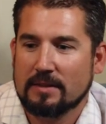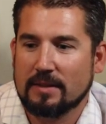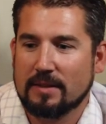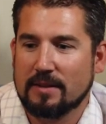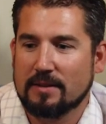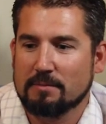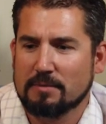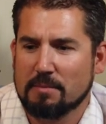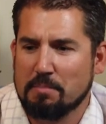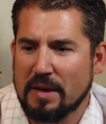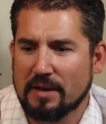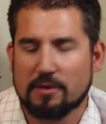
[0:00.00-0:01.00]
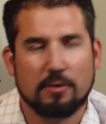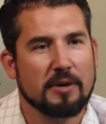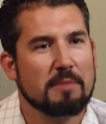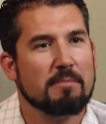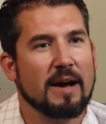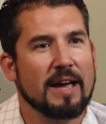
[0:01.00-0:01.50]
um,
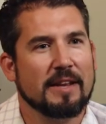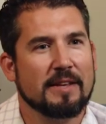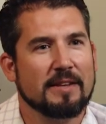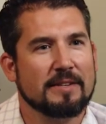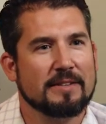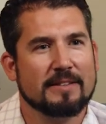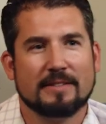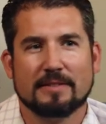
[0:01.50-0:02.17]
Bitcoin mining,